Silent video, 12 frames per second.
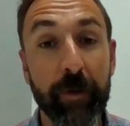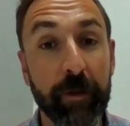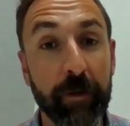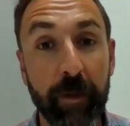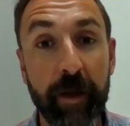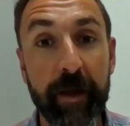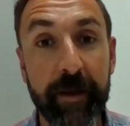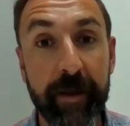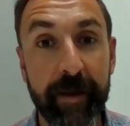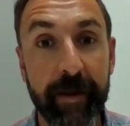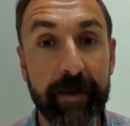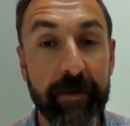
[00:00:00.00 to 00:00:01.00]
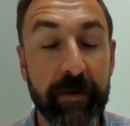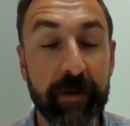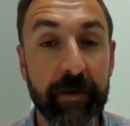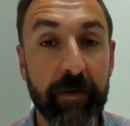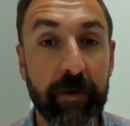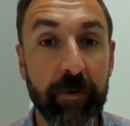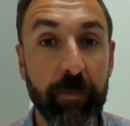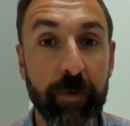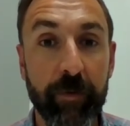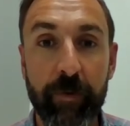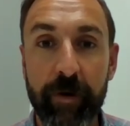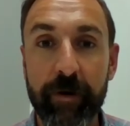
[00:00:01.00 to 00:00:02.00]
really like, and
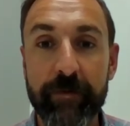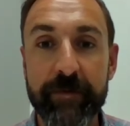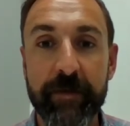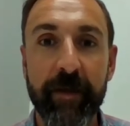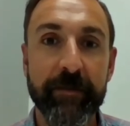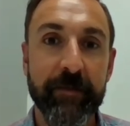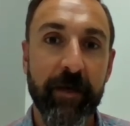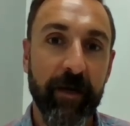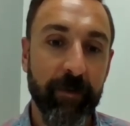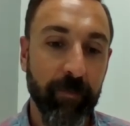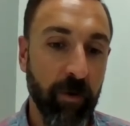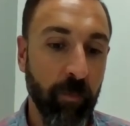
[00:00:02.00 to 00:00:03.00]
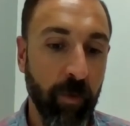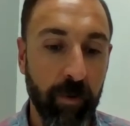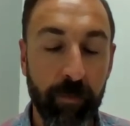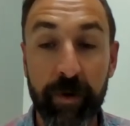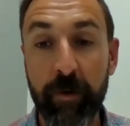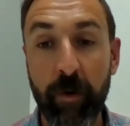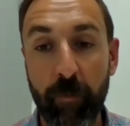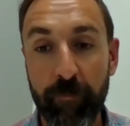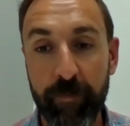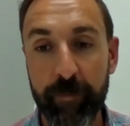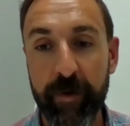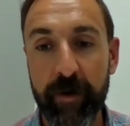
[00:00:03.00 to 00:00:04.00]
we're here today talking about where we go
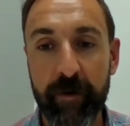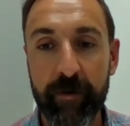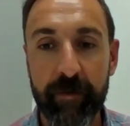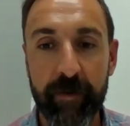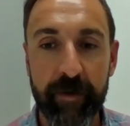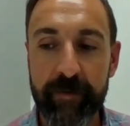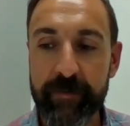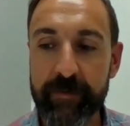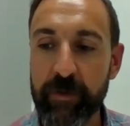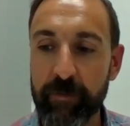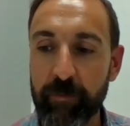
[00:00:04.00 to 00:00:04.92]
from here, and